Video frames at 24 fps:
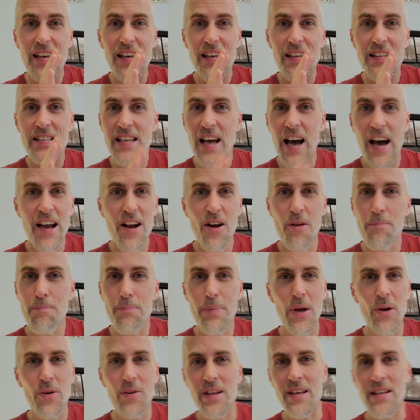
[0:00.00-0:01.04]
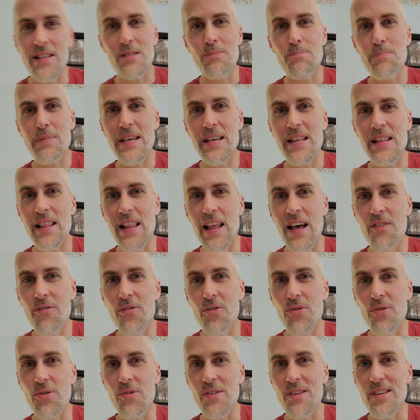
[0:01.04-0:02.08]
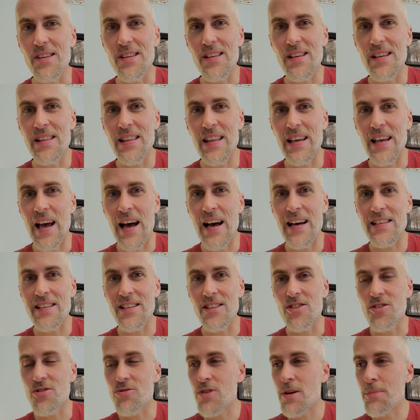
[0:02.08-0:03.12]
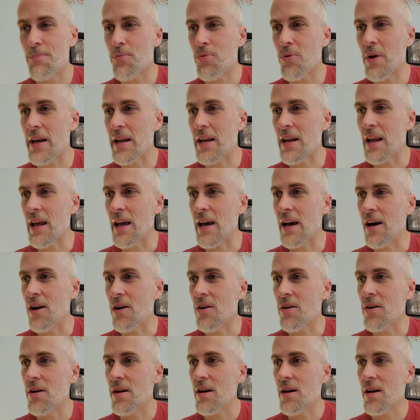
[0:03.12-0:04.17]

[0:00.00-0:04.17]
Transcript: Entire buildings being leveled in the Gaza Strip right now.